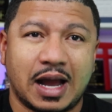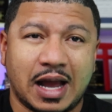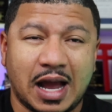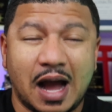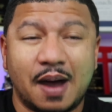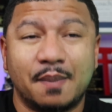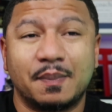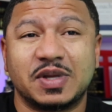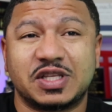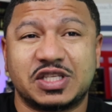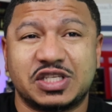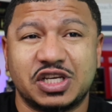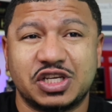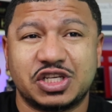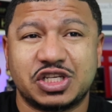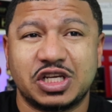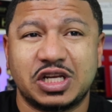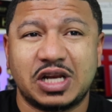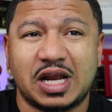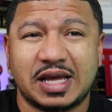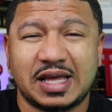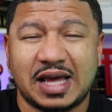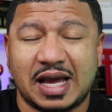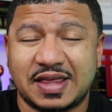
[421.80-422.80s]

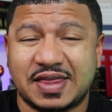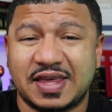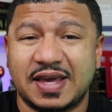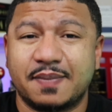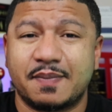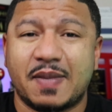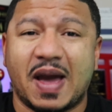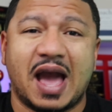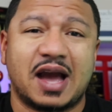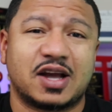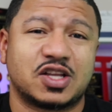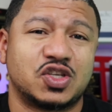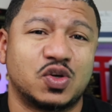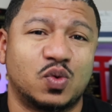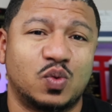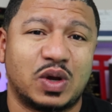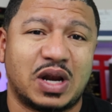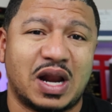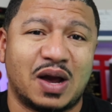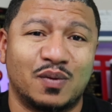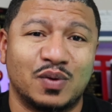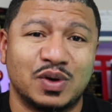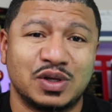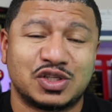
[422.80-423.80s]
competition, I think back to when
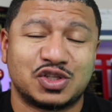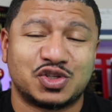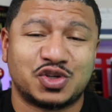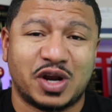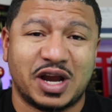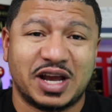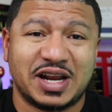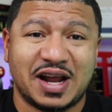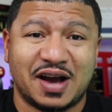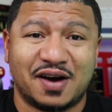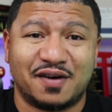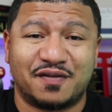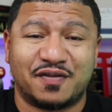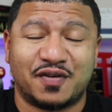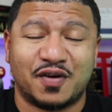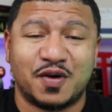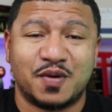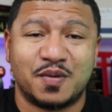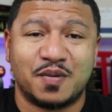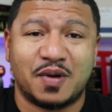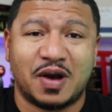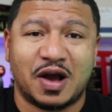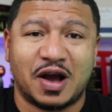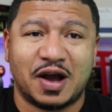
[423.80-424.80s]
I was trying out
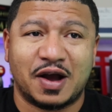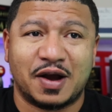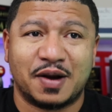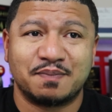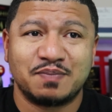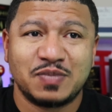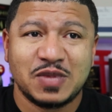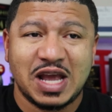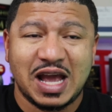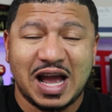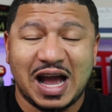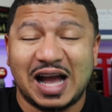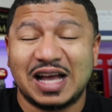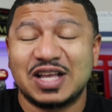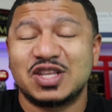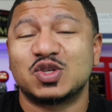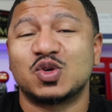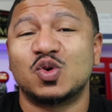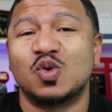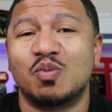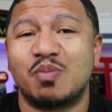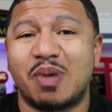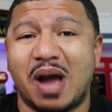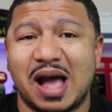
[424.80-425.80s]
for high
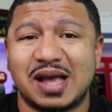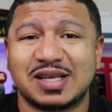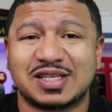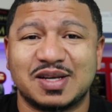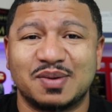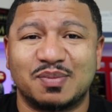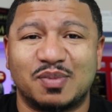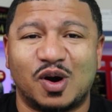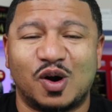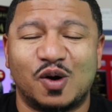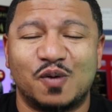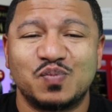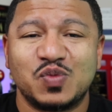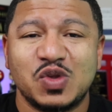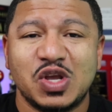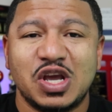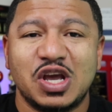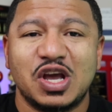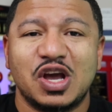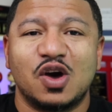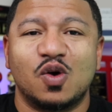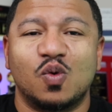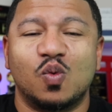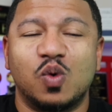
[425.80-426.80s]
school basketball.
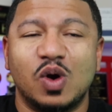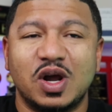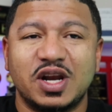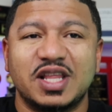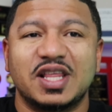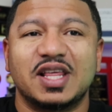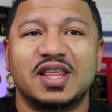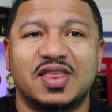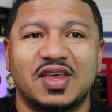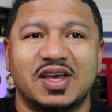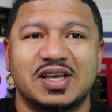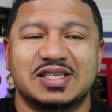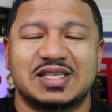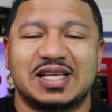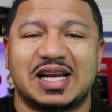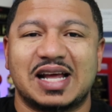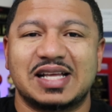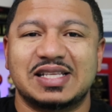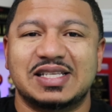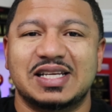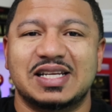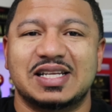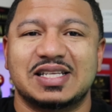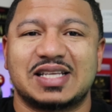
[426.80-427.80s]
One of the things that I
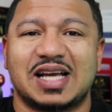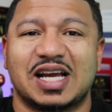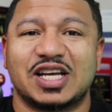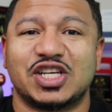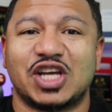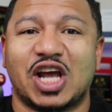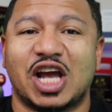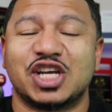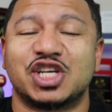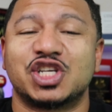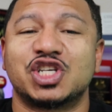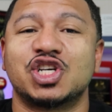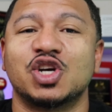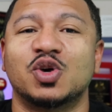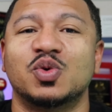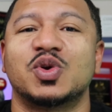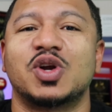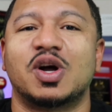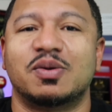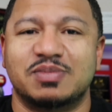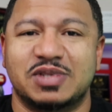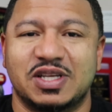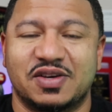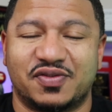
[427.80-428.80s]
did is I showed
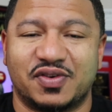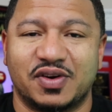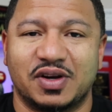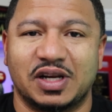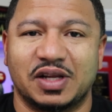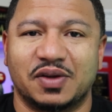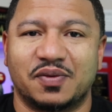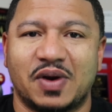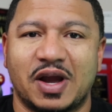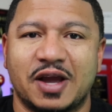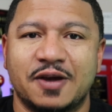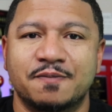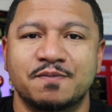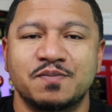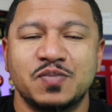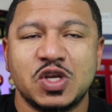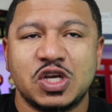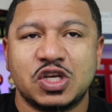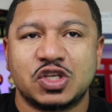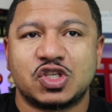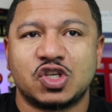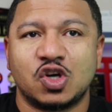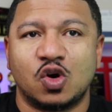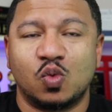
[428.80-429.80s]
up differently, right?
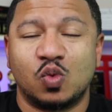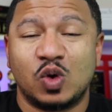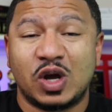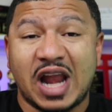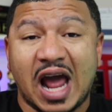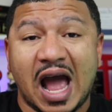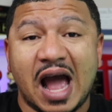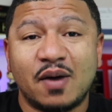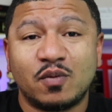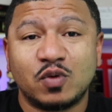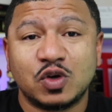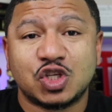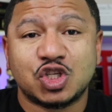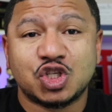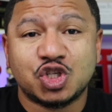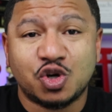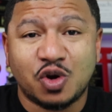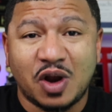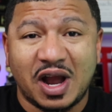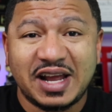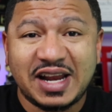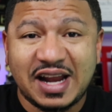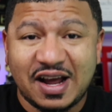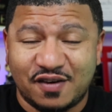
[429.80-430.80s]
So when I was
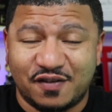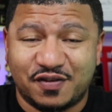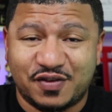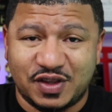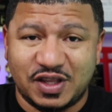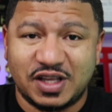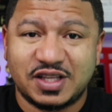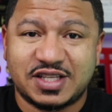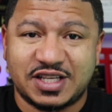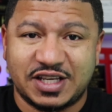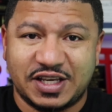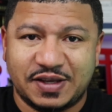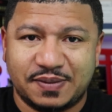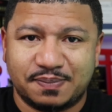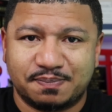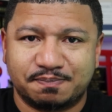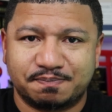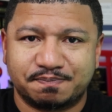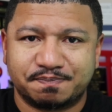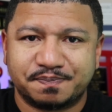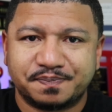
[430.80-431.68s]
trying out for the team,